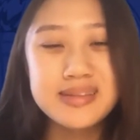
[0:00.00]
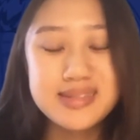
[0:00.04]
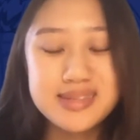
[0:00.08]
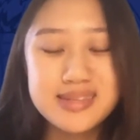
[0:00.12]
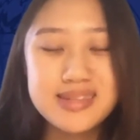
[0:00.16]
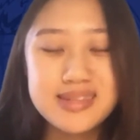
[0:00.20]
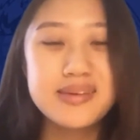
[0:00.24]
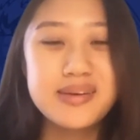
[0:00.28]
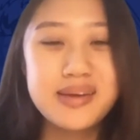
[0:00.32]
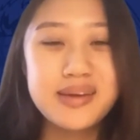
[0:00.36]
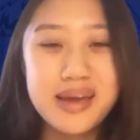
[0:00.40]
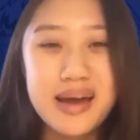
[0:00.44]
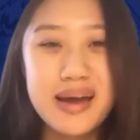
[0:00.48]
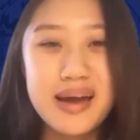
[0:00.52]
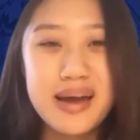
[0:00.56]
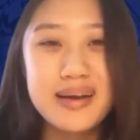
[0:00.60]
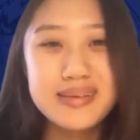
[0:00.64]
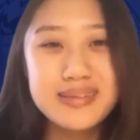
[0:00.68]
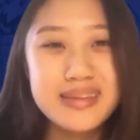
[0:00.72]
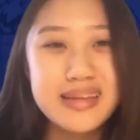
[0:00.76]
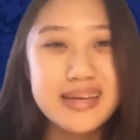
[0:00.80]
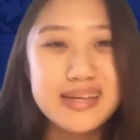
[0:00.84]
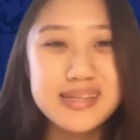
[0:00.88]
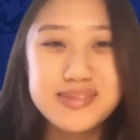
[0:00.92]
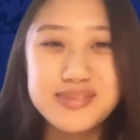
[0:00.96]
So yeah,
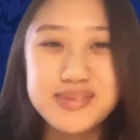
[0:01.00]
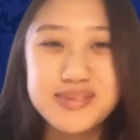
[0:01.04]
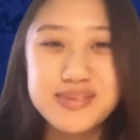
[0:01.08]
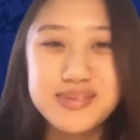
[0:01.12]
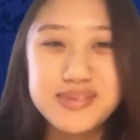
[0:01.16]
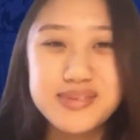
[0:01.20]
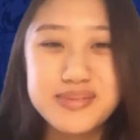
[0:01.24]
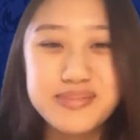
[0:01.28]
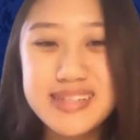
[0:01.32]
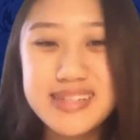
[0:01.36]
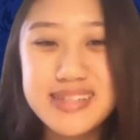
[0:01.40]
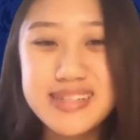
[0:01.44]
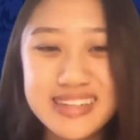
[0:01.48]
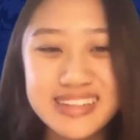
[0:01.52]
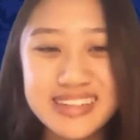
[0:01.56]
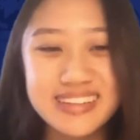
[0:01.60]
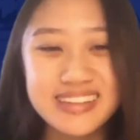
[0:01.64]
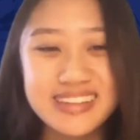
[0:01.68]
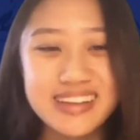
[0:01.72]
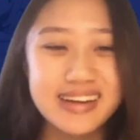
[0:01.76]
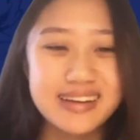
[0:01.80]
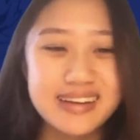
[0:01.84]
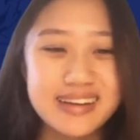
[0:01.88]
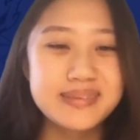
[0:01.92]
thanks for mentioning that.